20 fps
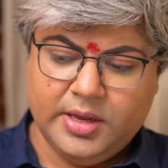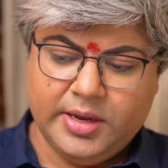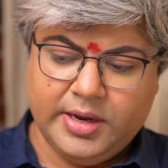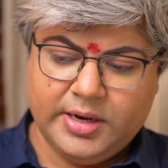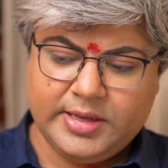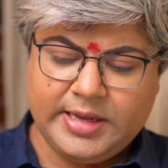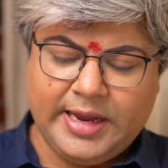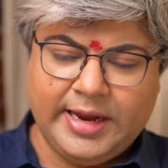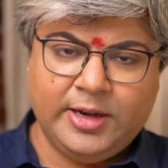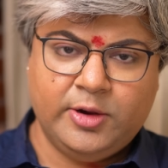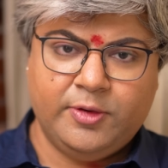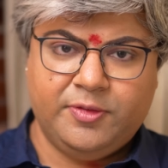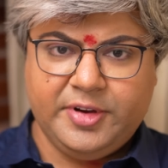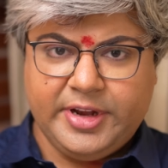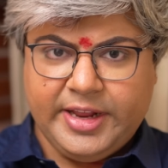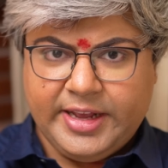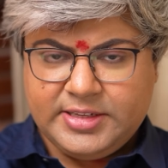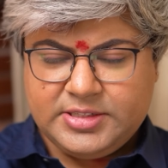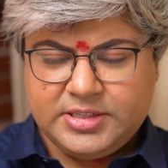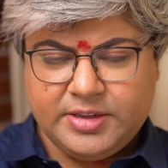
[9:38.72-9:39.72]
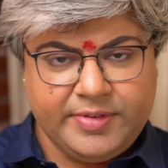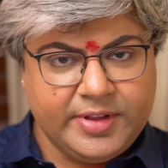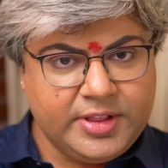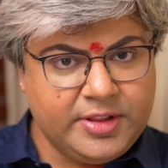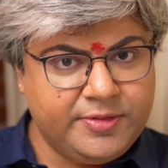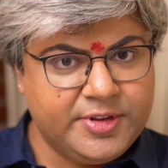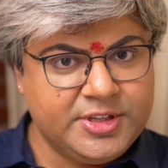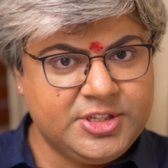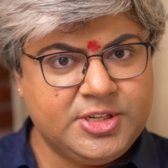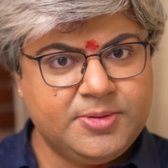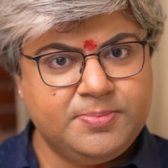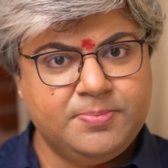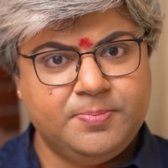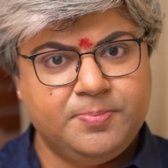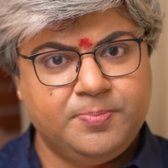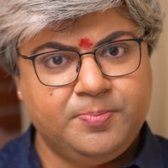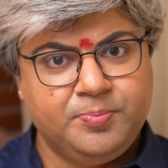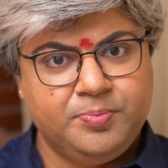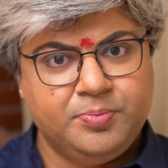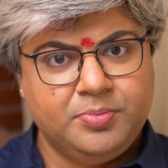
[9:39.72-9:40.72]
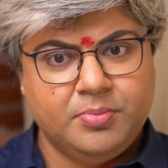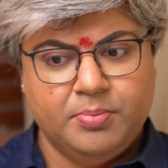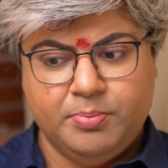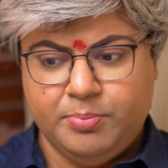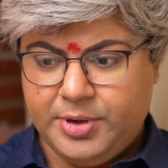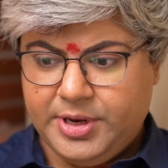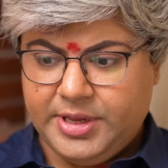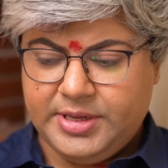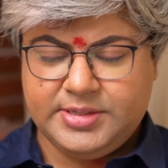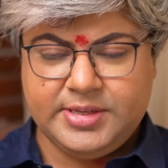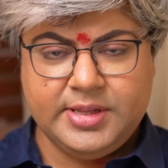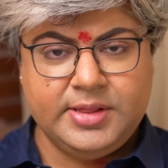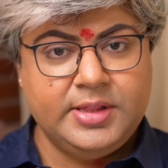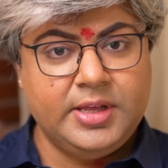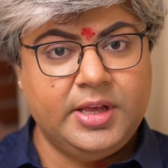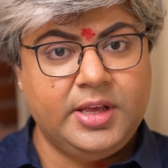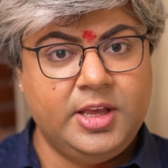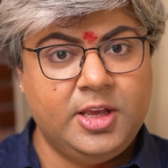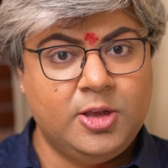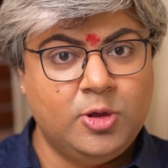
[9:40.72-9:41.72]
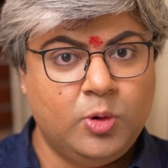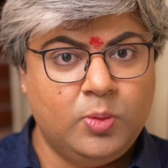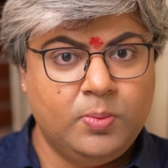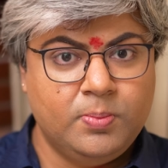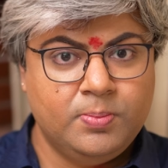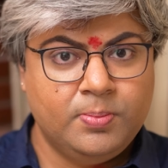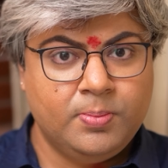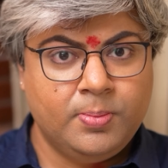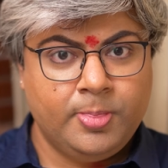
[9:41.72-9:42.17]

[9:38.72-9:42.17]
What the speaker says: it kind of takes away the wisdom, brings in the ego.